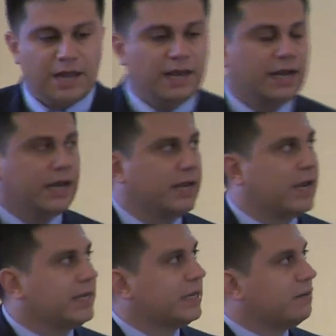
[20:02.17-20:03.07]
And I
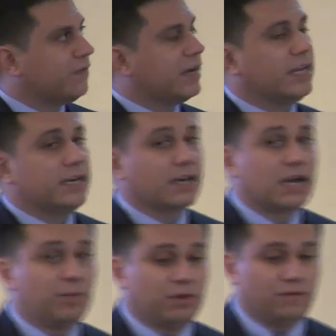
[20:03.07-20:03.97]
identified need in a
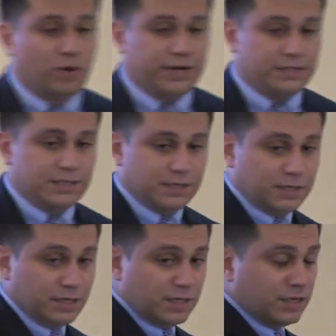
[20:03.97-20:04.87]
couple of ways.
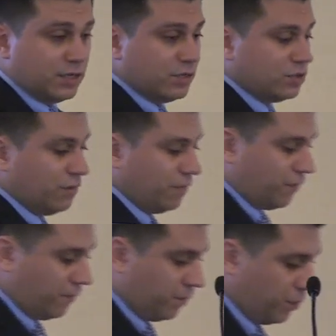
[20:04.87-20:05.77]
So
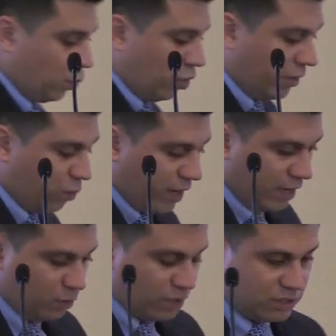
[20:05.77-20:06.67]
one
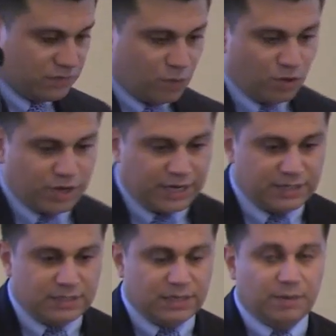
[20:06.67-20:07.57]
way was for
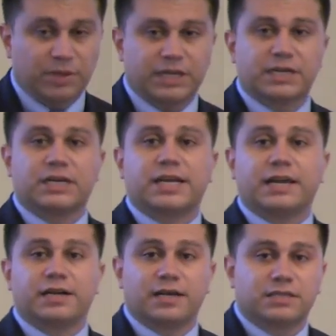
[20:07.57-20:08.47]
kids to complete a
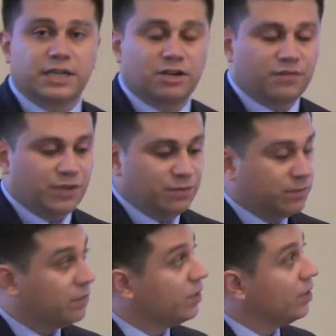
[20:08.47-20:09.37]
diagnostic interview,
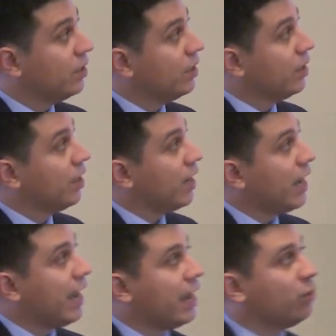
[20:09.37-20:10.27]

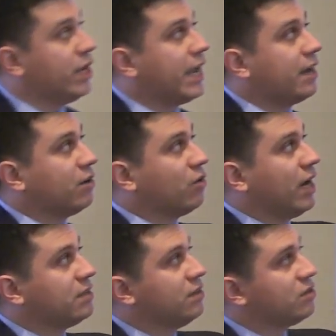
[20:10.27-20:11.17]
and we
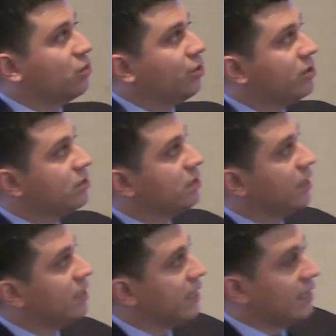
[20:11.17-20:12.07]
categorized the disorders
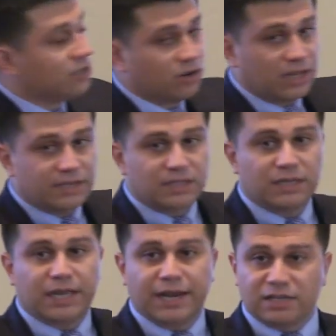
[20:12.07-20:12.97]
into
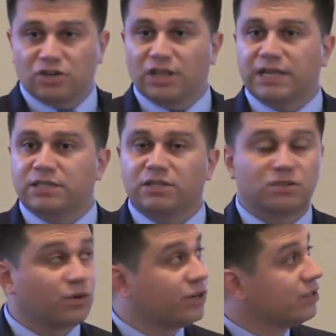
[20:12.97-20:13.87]
internalizing and externalizing
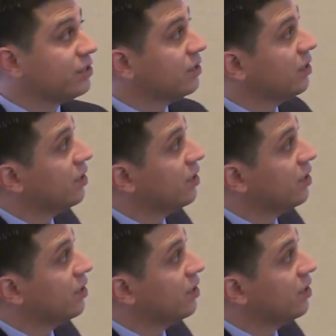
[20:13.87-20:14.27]
disorders.